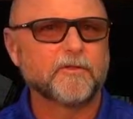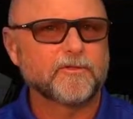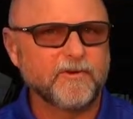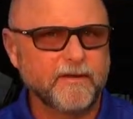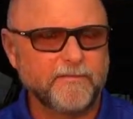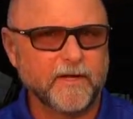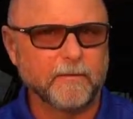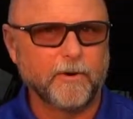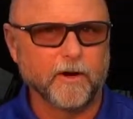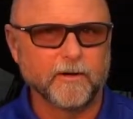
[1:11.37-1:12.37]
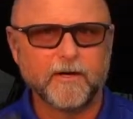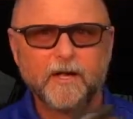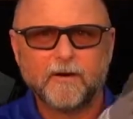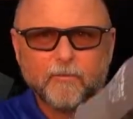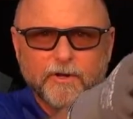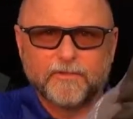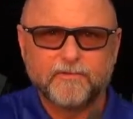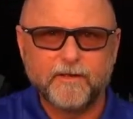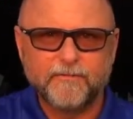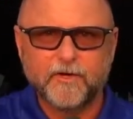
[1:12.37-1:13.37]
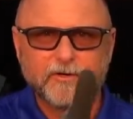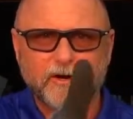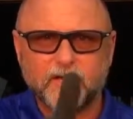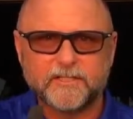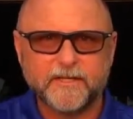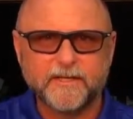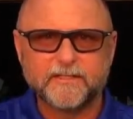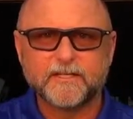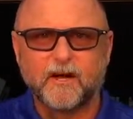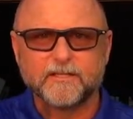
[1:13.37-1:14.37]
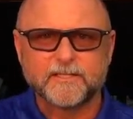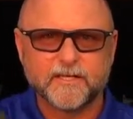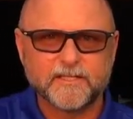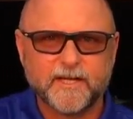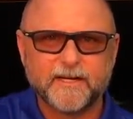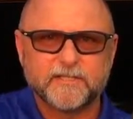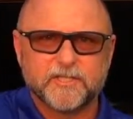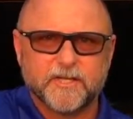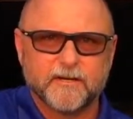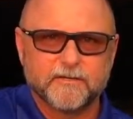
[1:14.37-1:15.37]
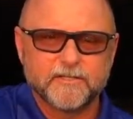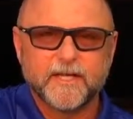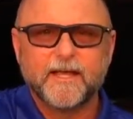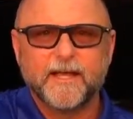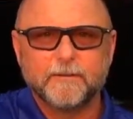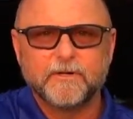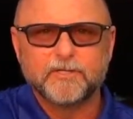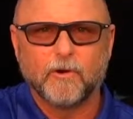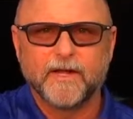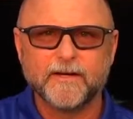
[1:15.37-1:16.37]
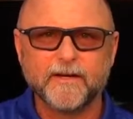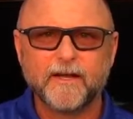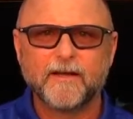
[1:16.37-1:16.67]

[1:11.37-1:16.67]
3 feet apart with 3-foot cross tees on 16-inch centers in between.